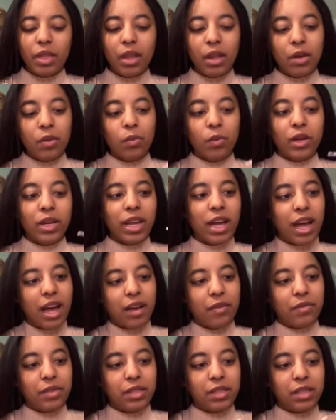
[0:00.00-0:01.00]
one
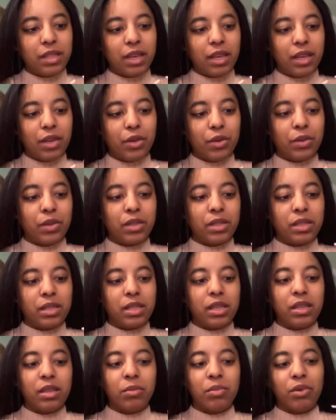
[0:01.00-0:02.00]
half is like you can
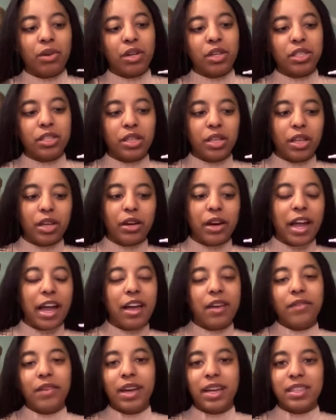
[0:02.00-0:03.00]
see the brush and the other
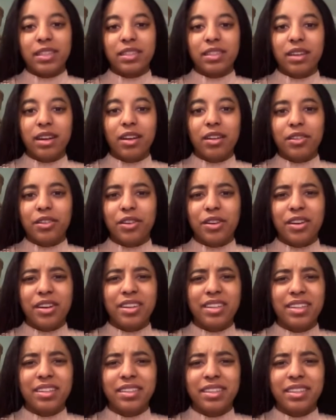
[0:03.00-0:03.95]
half has the color on it.